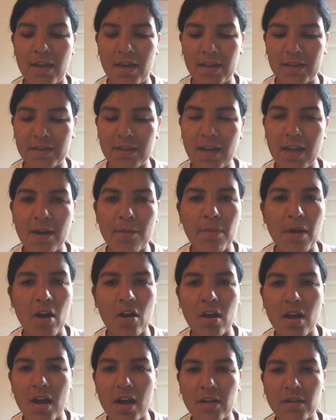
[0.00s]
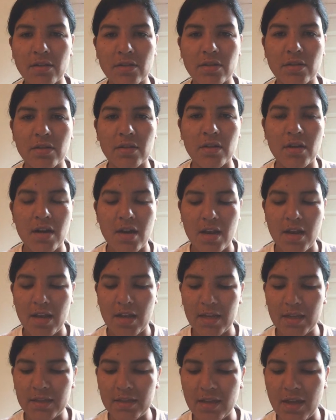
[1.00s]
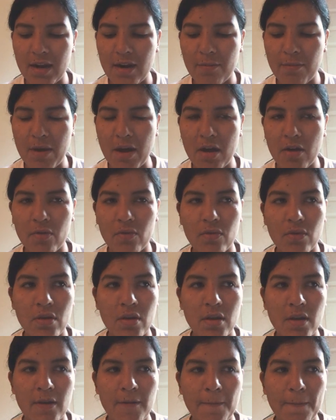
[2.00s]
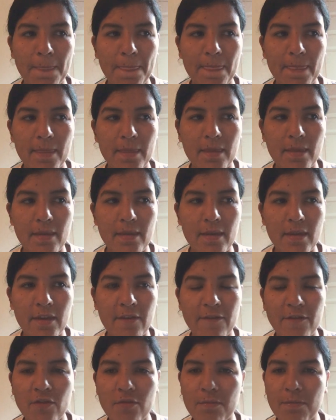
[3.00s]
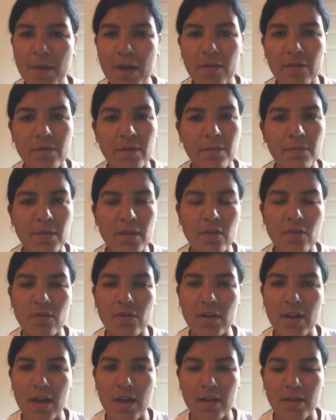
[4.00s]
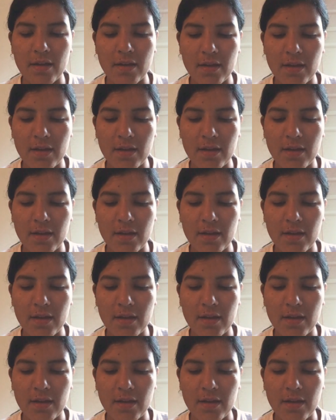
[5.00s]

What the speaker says: It's not about color. It's not about if you're better than me or not.